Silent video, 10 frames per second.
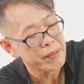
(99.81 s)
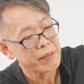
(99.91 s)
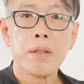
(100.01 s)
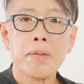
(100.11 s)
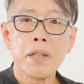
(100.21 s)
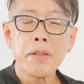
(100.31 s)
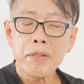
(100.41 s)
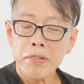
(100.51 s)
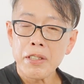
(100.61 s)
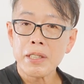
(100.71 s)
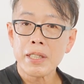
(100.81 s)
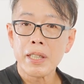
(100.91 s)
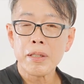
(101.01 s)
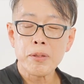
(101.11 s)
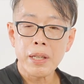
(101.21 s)
For the very first
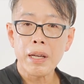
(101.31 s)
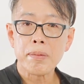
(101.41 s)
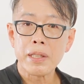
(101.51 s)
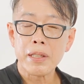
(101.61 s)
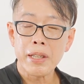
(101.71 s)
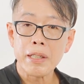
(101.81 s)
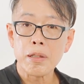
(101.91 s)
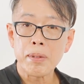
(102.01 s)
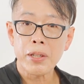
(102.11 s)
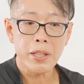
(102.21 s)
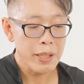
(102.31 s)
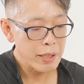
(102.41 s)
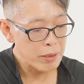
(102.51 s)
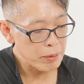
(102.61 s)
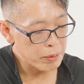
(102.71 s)
time we have the handlebar
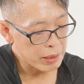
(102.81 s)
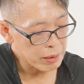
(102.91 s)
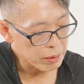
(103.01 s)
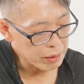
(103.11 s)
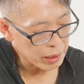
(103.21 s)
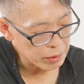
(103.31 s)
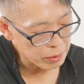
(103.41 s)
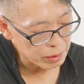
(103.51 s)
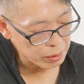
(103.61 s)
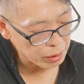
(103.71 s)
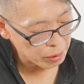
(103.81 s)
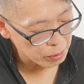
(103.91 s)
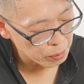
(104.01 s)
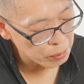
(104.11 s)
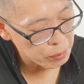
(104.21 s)
connection, we need to touch
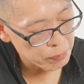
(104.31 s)
two